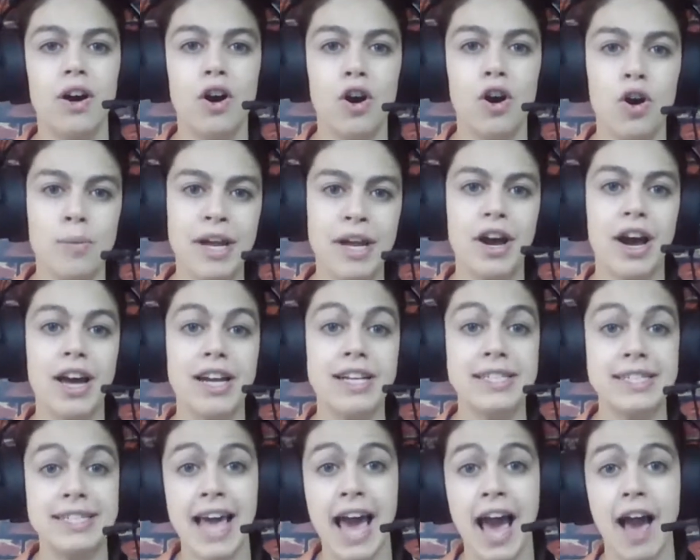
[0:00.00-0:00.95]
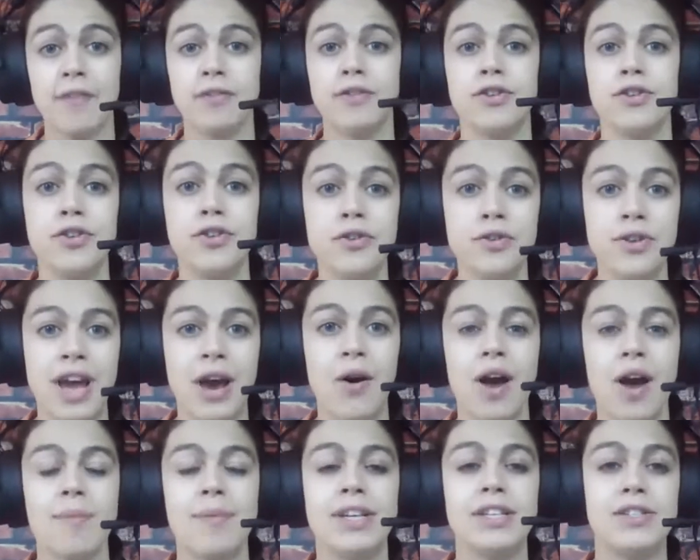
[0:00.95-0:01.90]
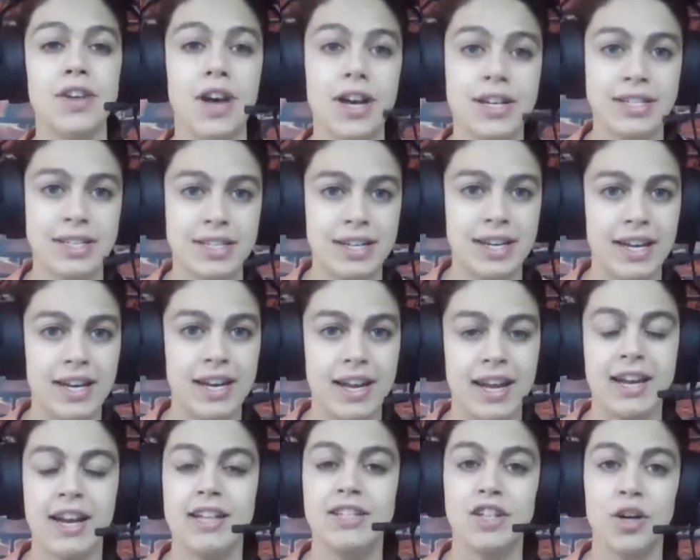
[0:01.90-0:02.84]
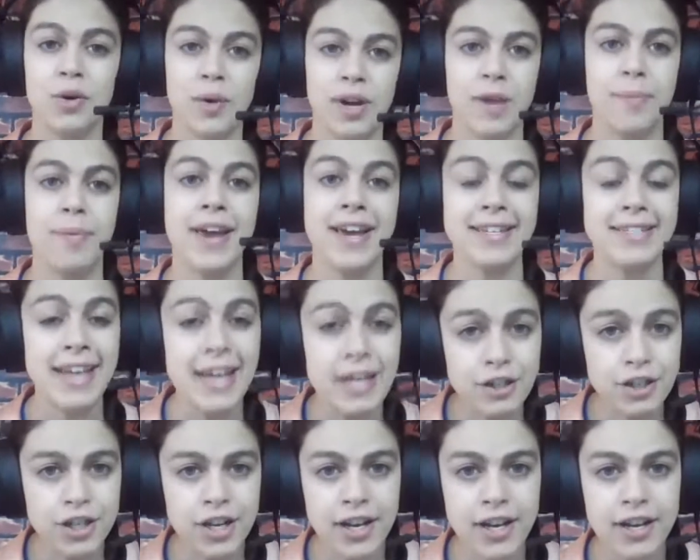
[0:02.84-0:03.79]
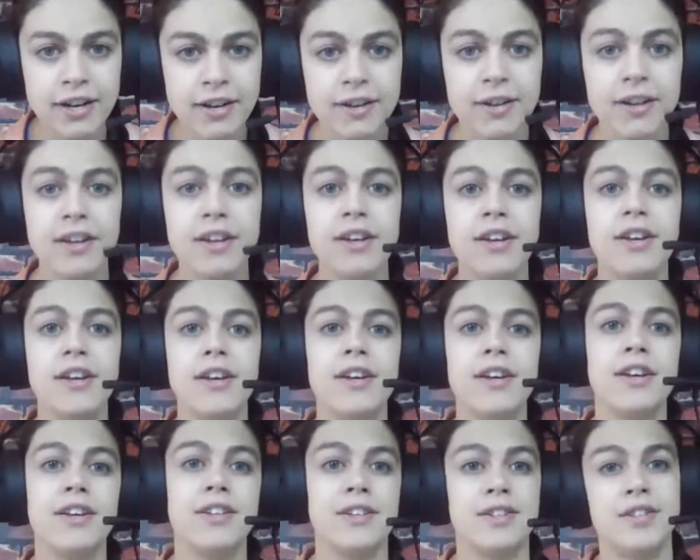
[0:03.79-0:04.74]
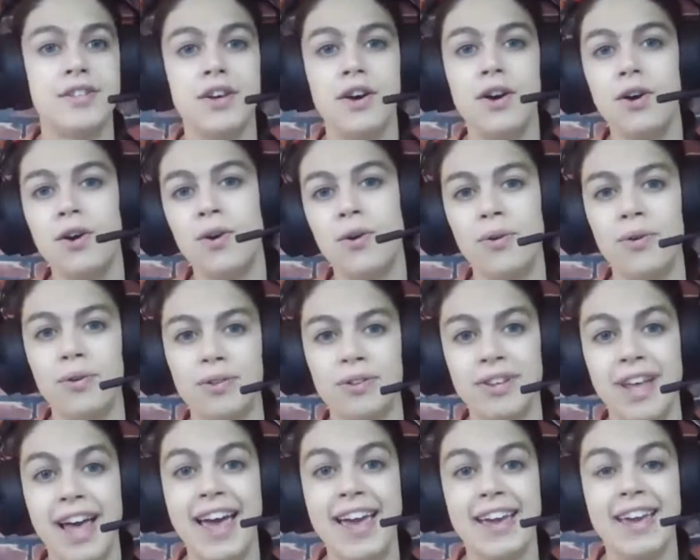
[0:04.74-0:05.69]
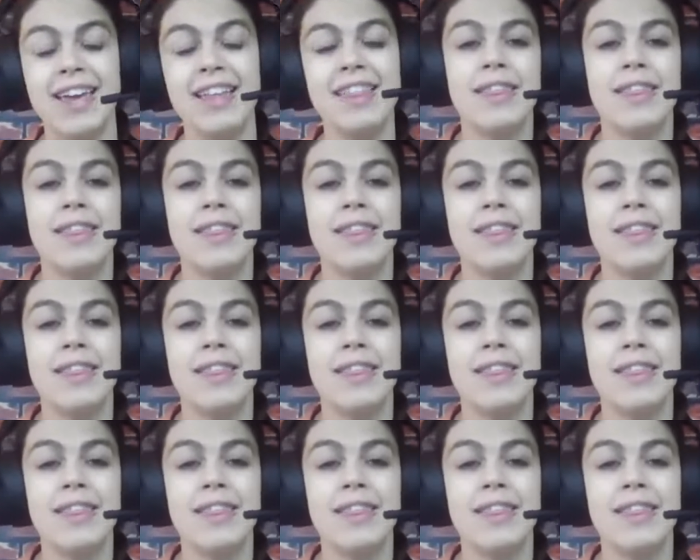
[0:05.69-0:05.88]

oh my God, it's the afternoon now, I'm exhausted and I don't want to pay attention. So like